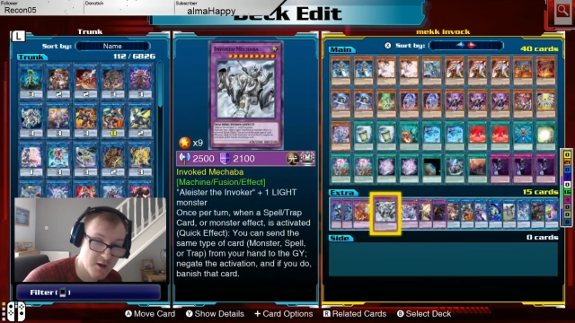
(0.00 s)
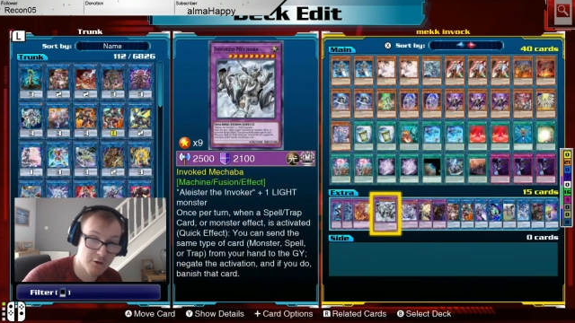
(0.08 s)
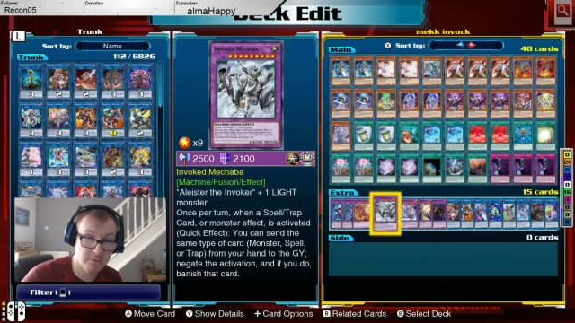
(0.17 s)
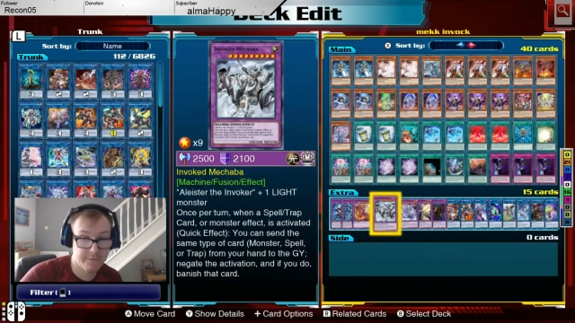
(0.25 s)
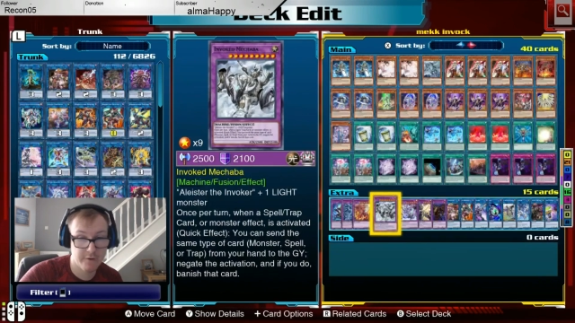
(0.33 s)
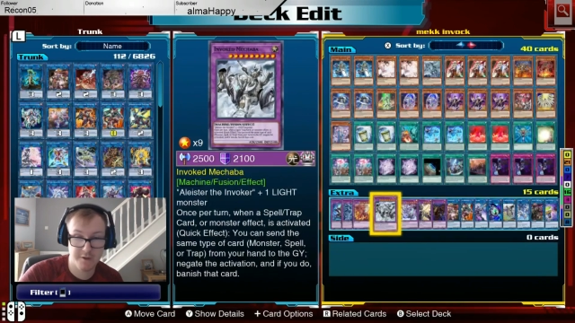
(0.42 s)

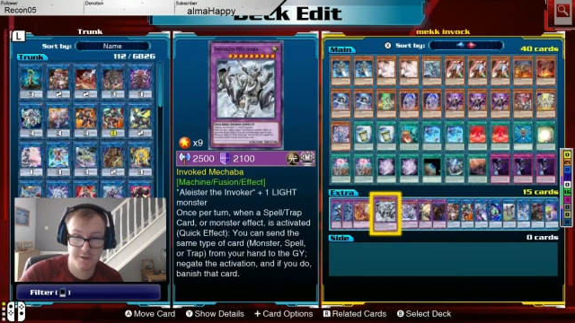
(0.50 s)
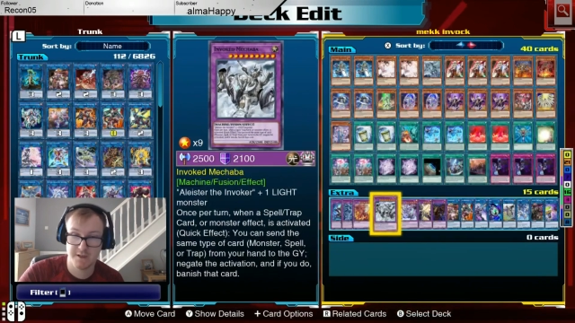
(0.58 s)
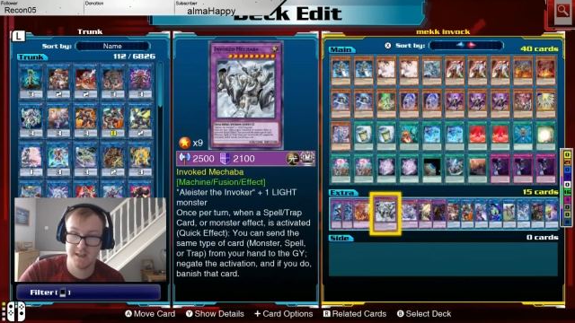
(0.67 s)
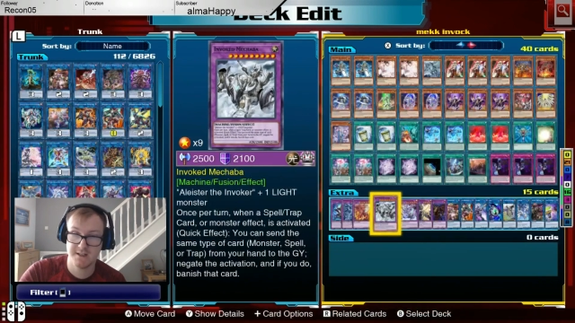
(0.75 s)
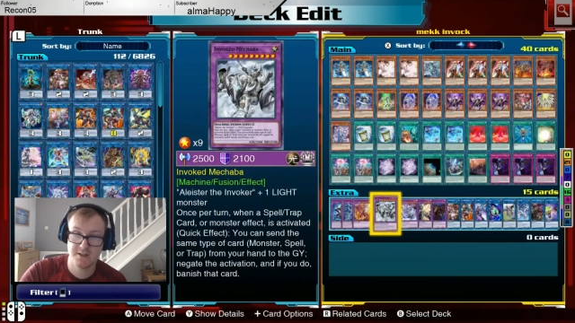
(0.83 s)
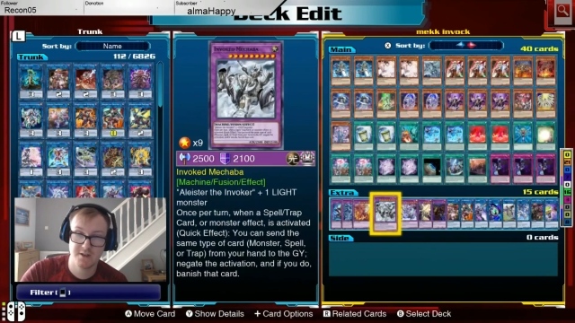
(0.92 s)

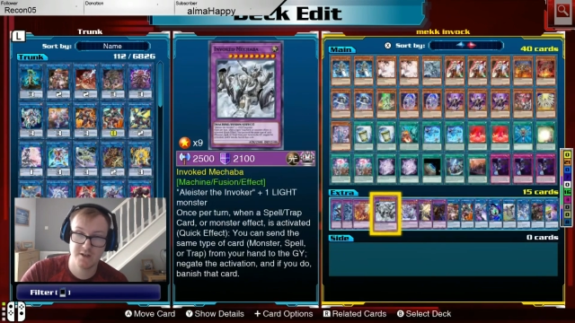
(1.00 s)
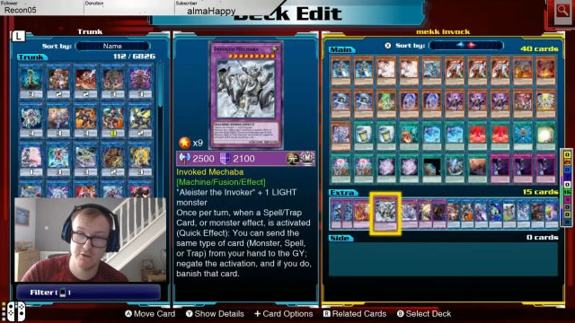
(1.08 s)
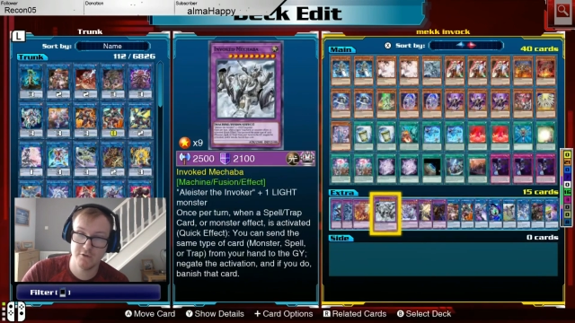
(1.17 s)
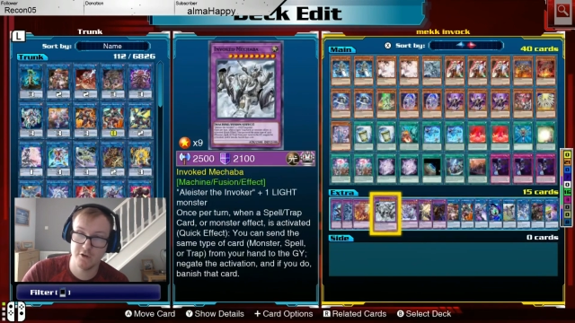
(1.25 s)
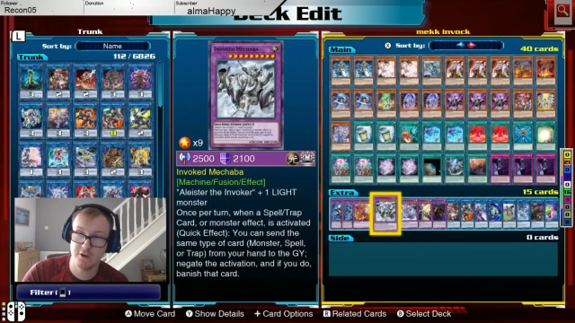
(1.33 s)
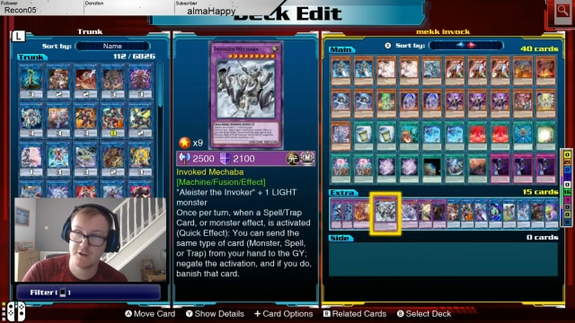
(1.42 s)
Unfortunately, it's so
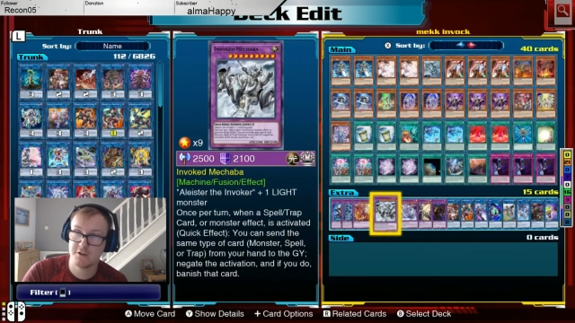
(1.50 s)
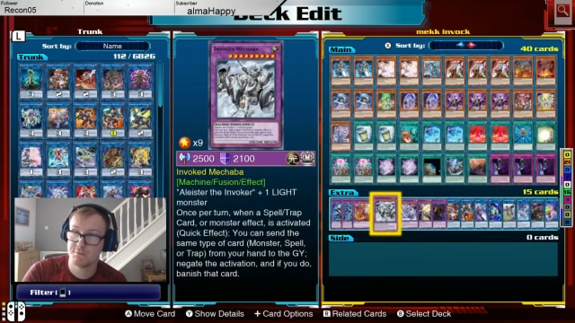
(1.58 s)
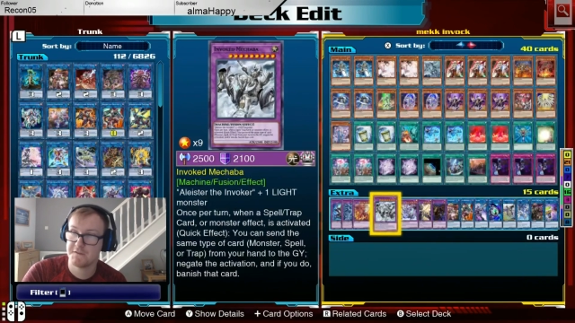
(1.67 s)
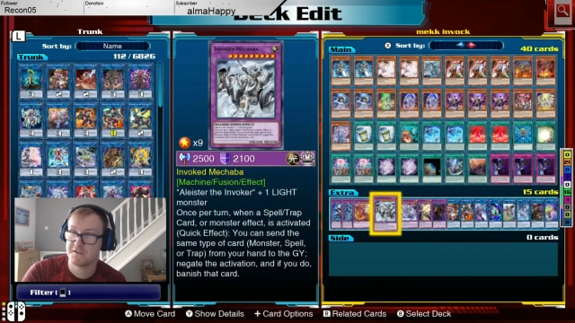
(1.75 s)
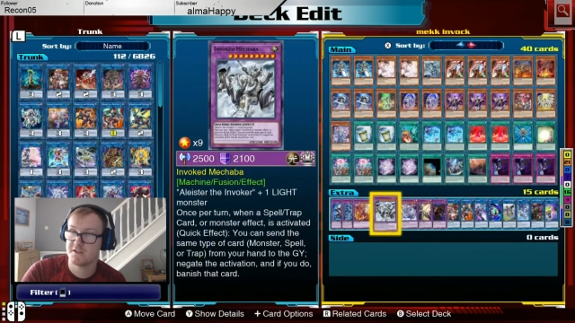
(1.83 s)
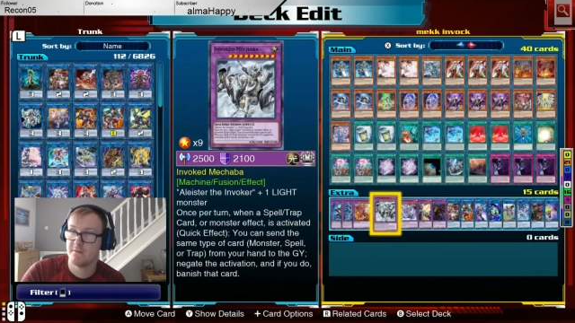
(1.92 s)
good because we
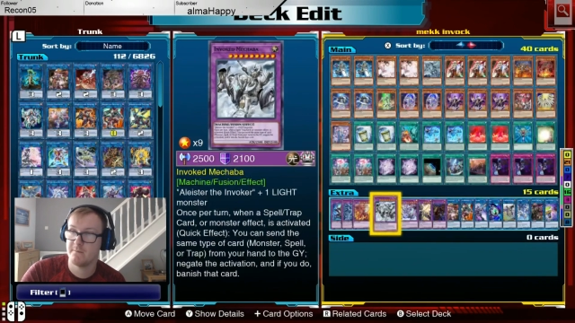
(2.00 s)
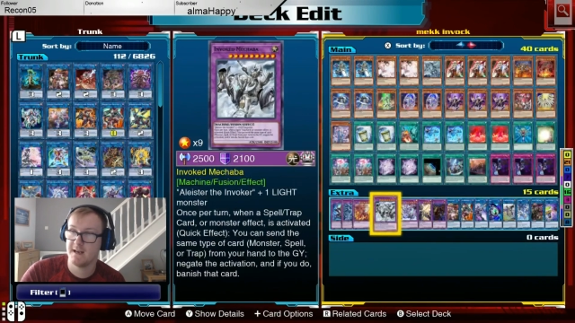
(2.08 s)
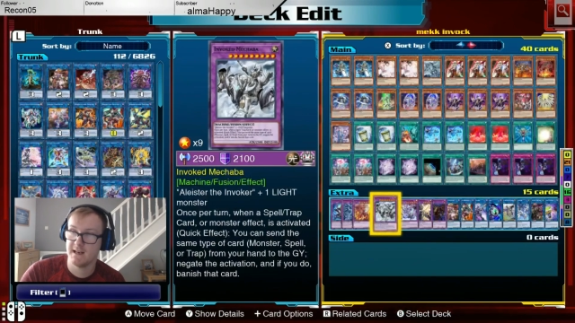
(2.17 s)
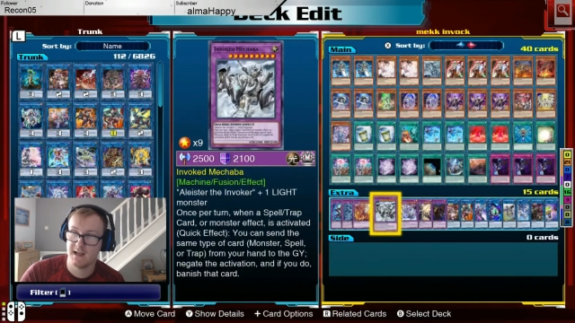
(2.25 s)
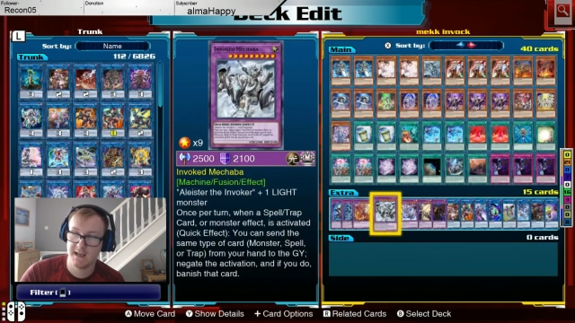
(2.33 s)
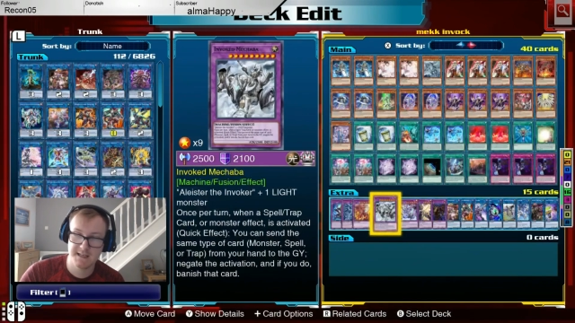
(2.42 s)
have so many
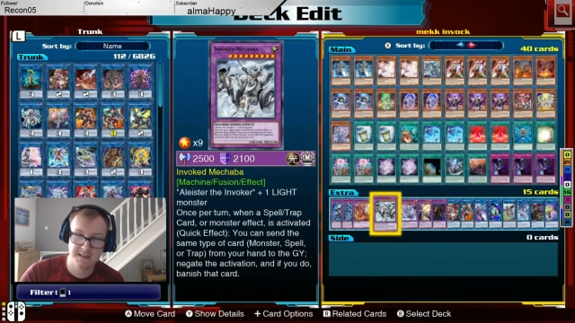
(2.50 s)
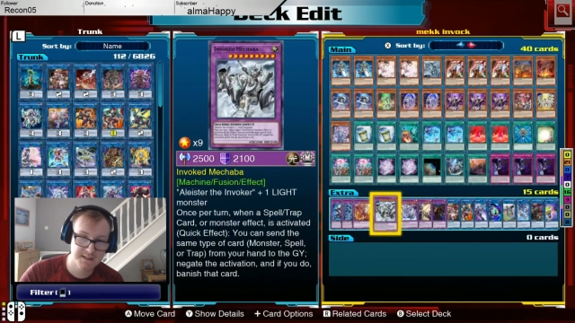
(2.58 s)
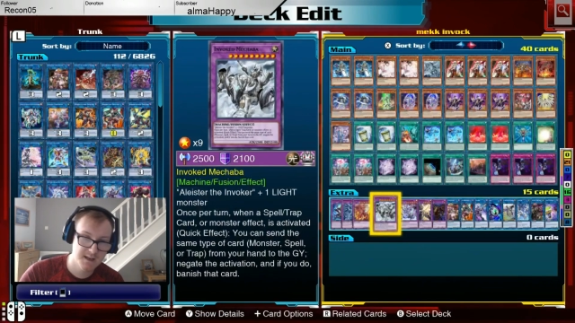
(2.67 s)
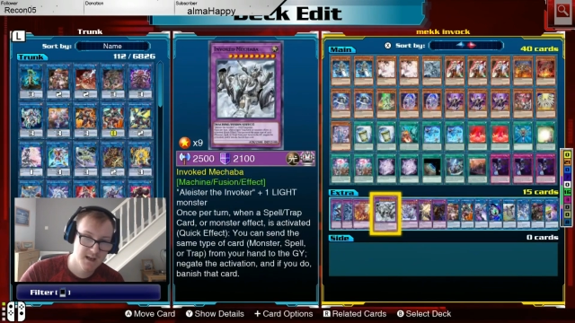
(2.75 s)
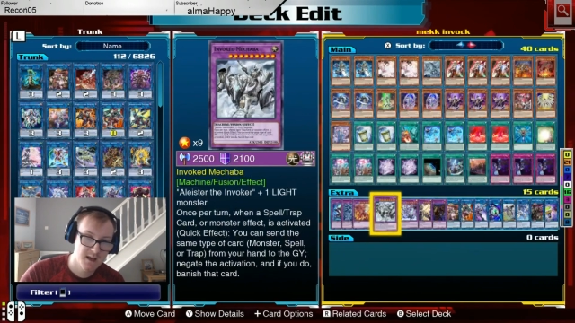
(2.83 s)
lights.